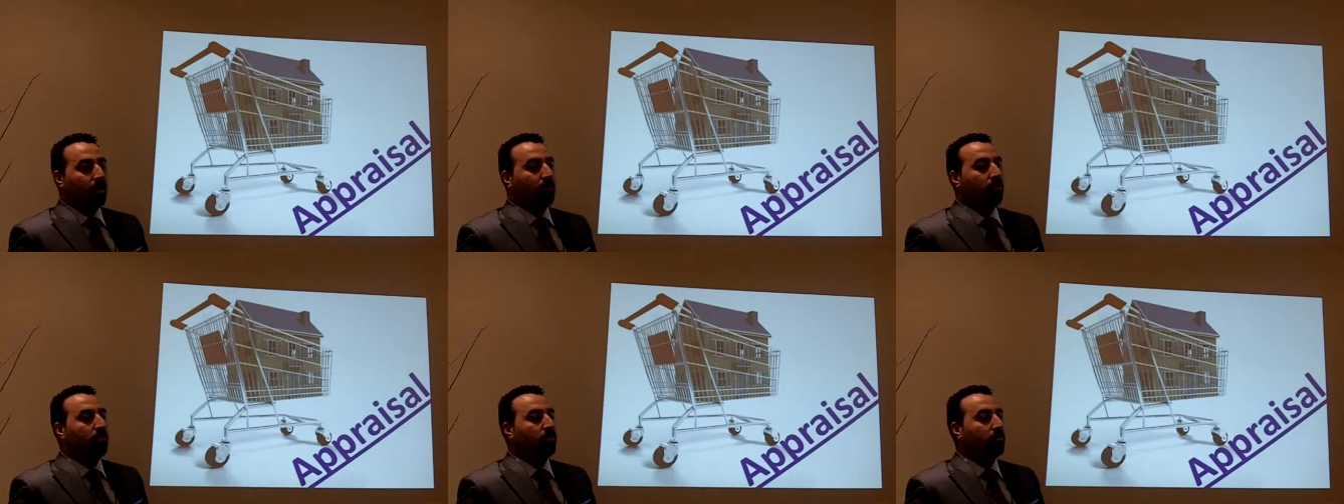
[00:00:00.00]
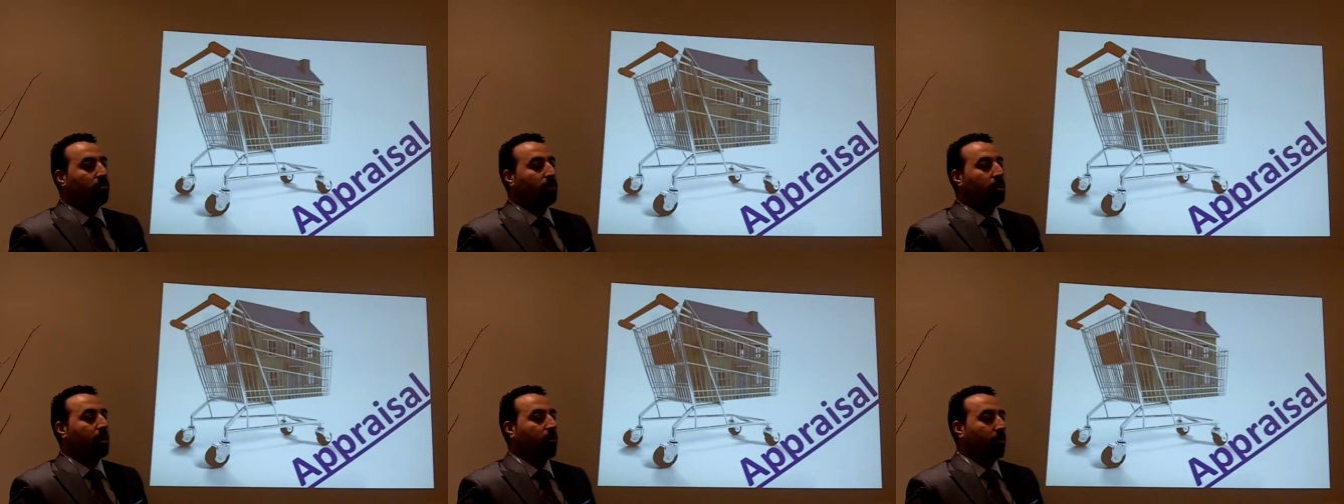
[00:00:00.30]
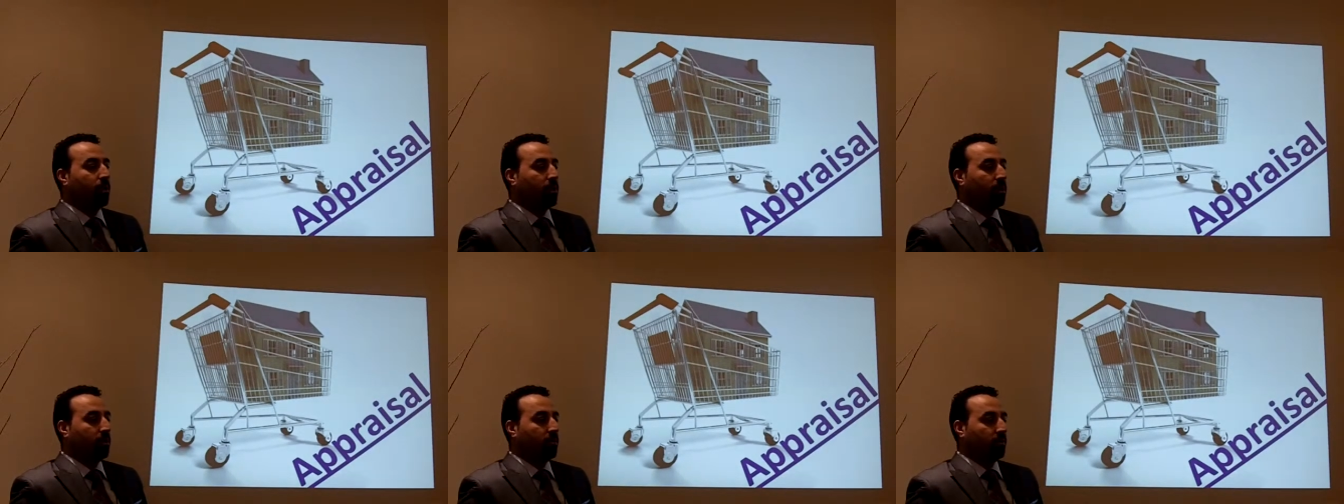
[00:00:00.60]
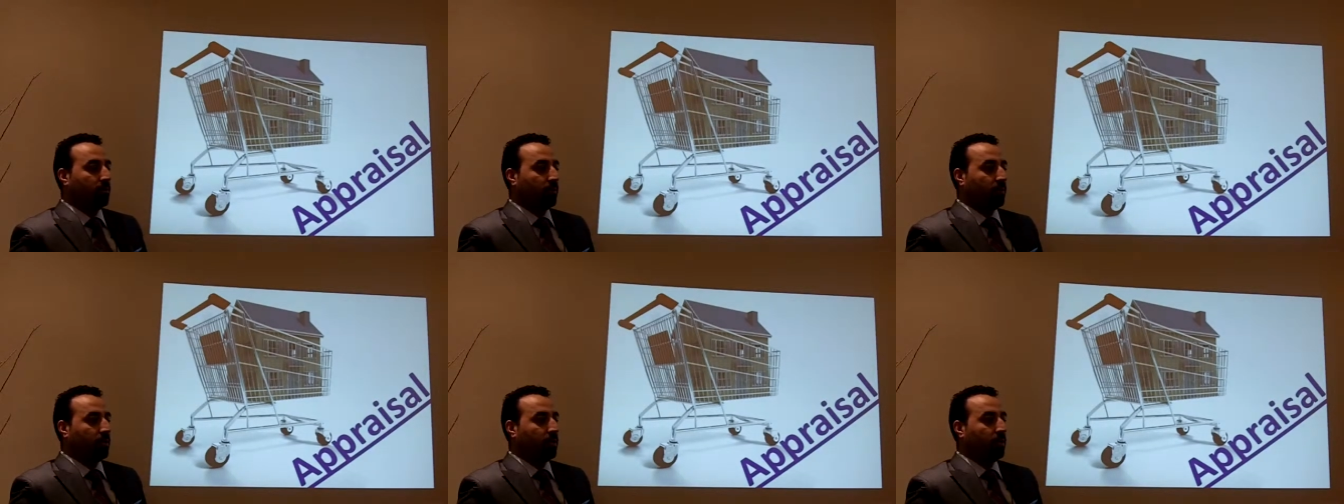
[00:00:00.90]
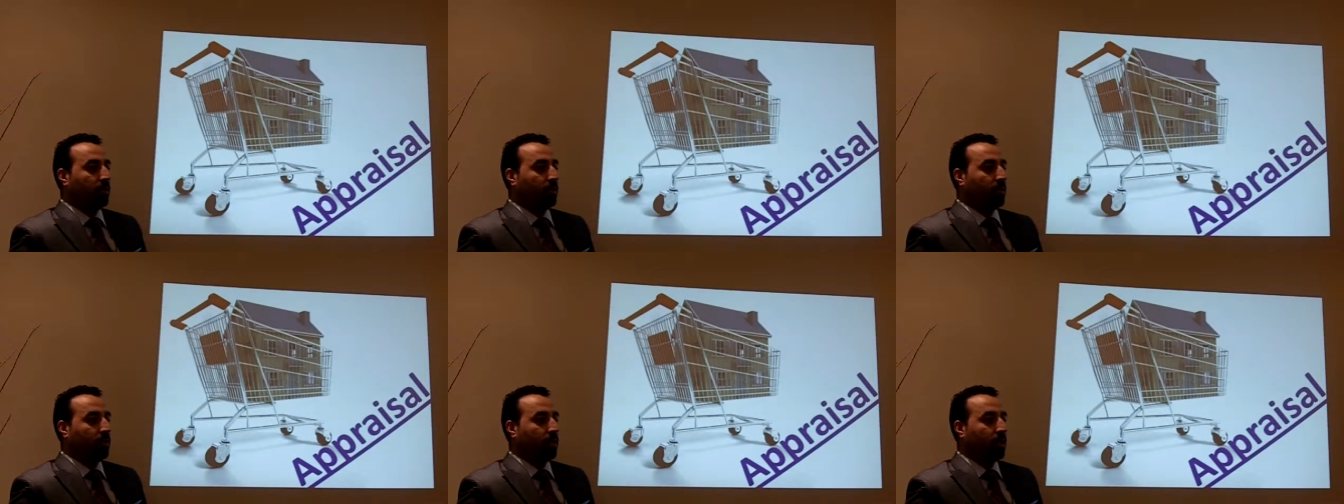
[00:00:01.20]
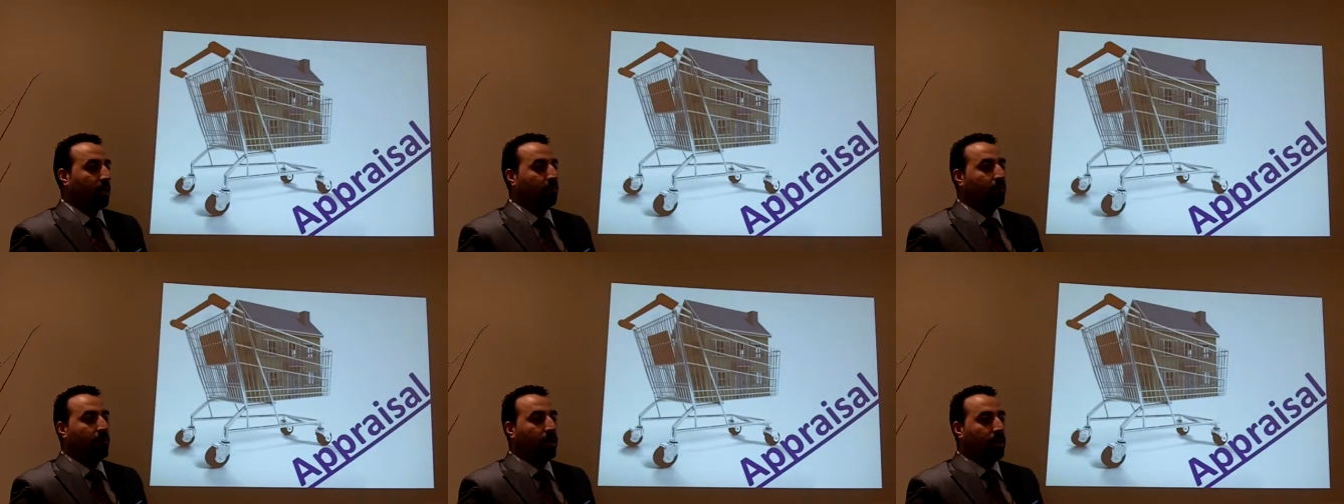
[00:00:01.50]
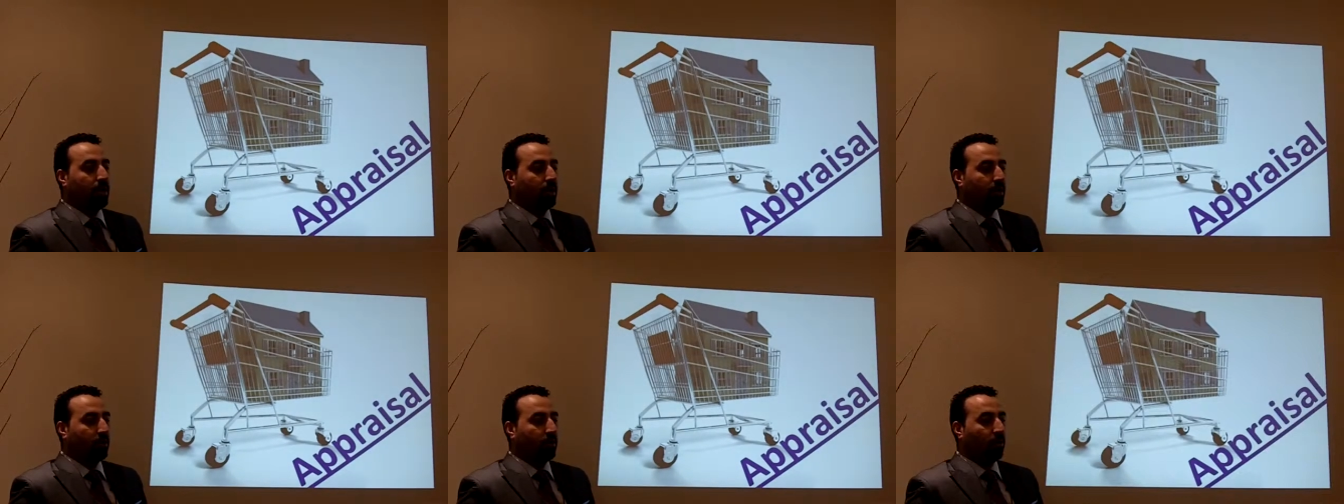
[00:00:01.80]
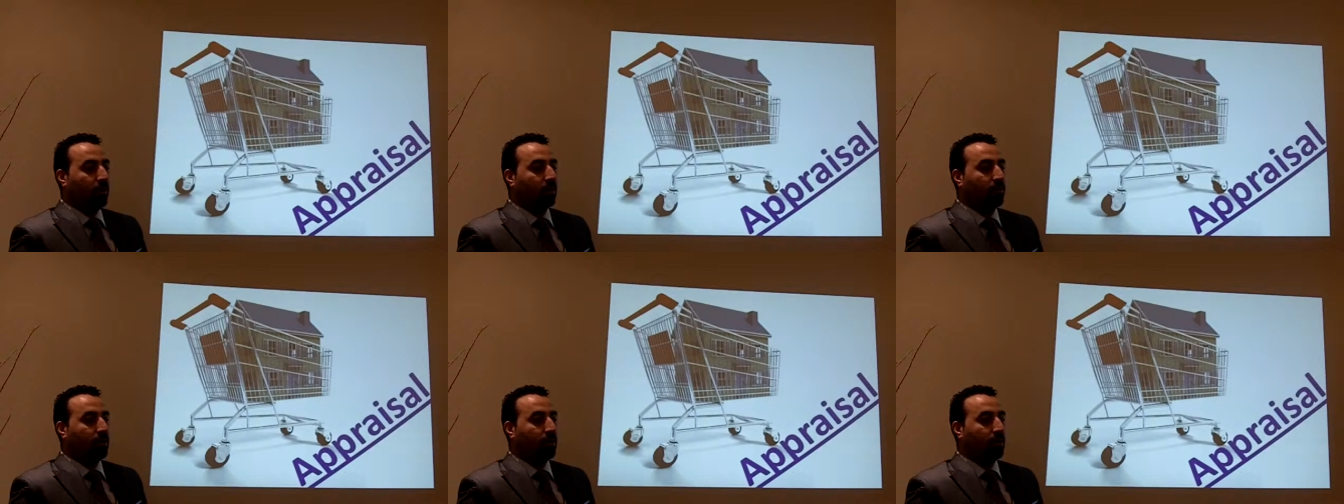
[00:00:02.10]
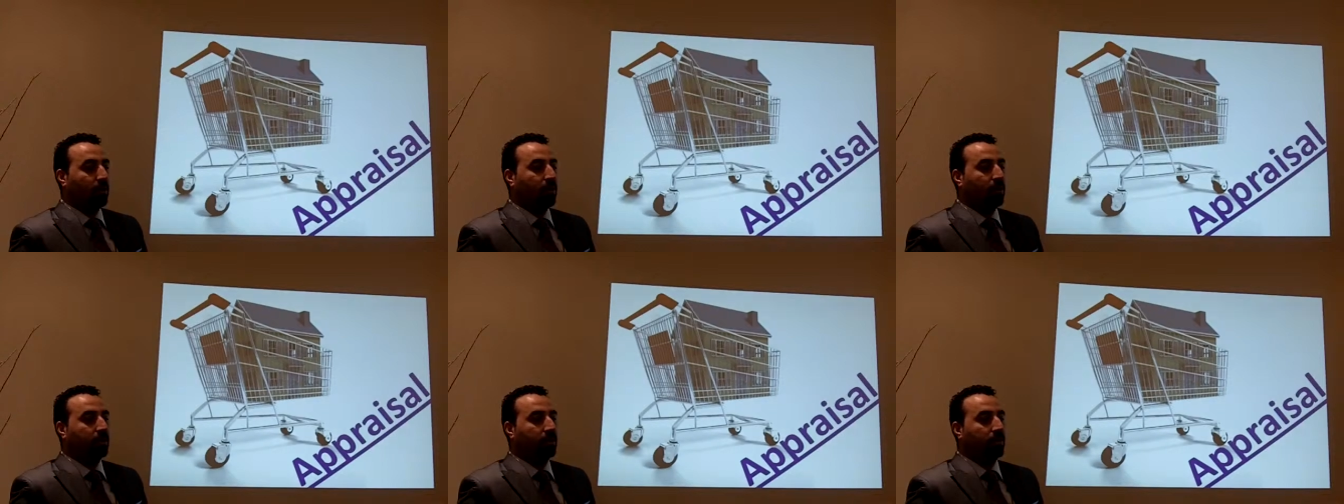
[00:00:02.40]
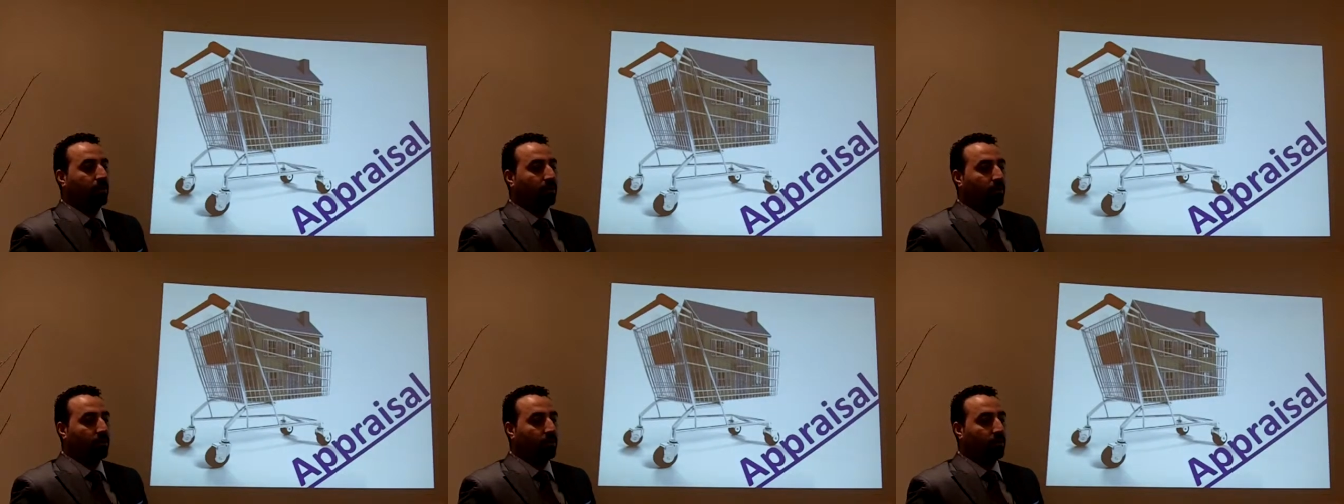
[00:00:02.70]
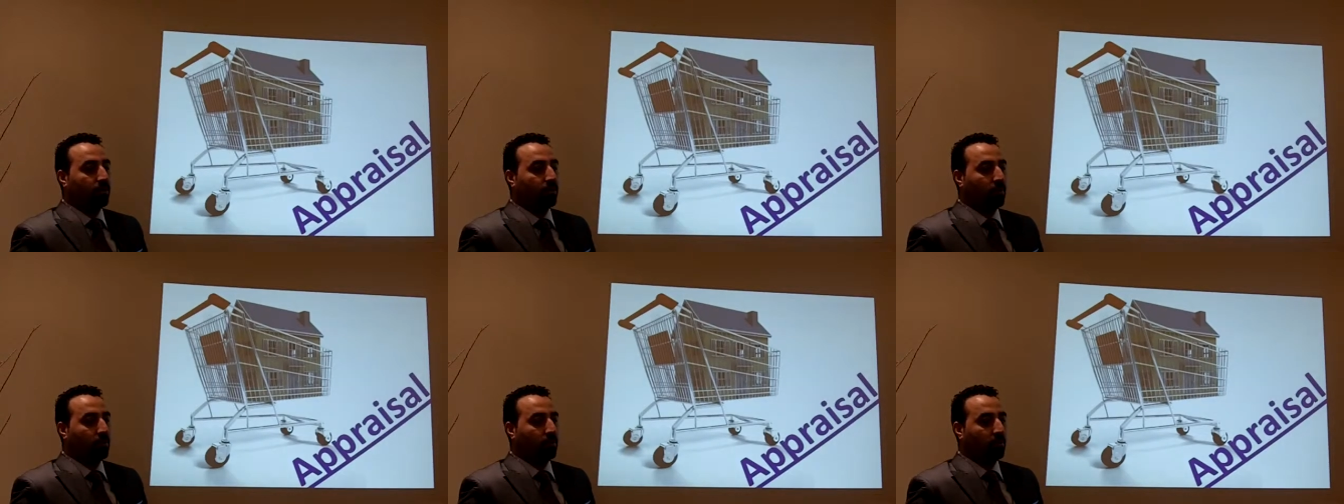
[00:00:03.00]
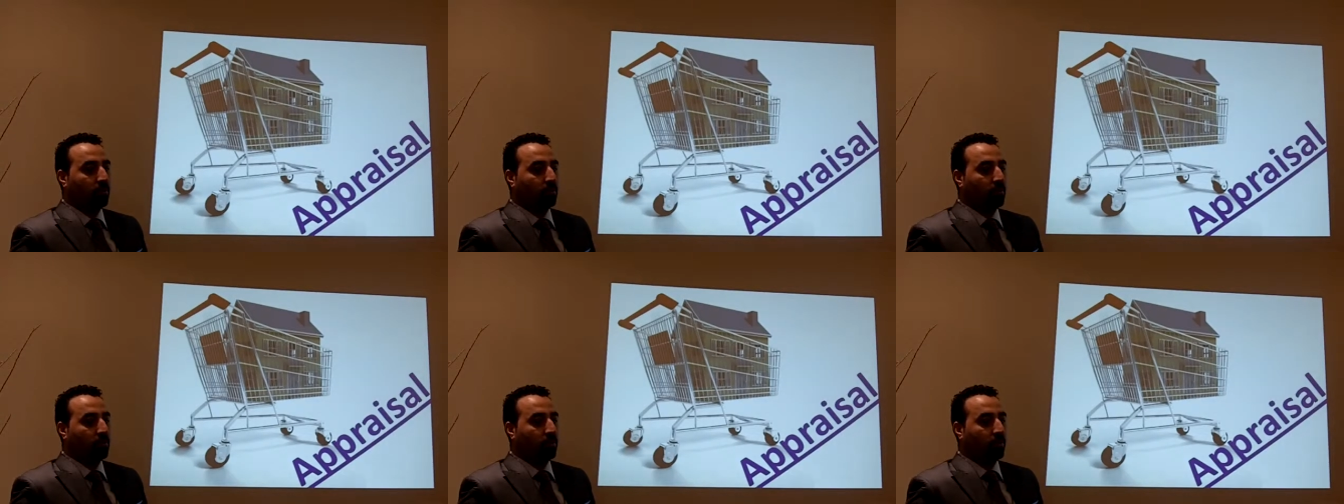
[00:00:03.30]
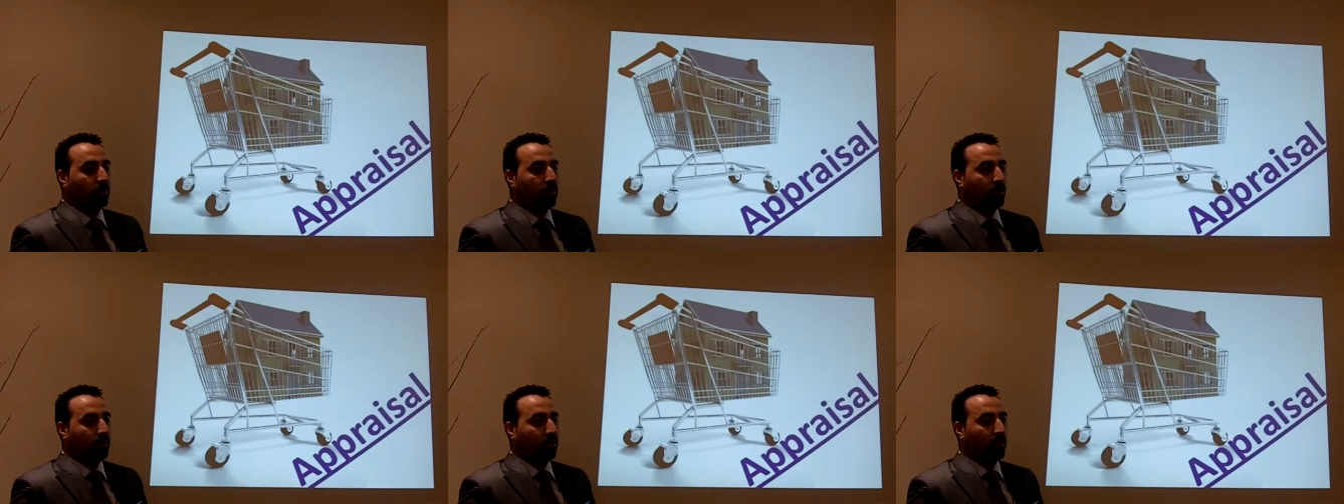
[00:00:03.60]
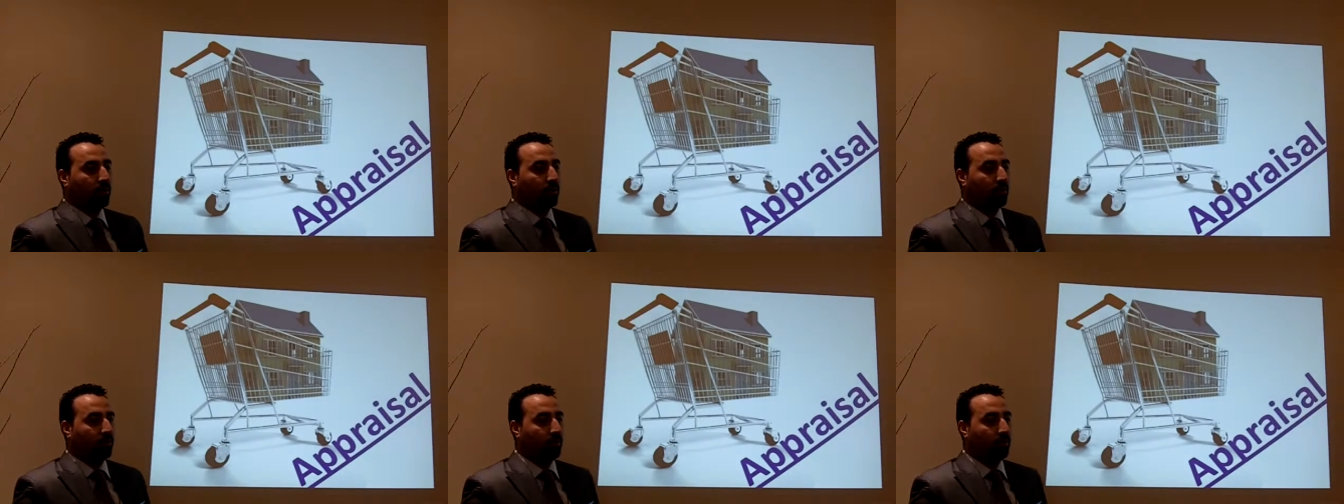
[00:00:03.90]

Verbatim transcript: you should be aware of it and pay a close attention with the mortgage broker.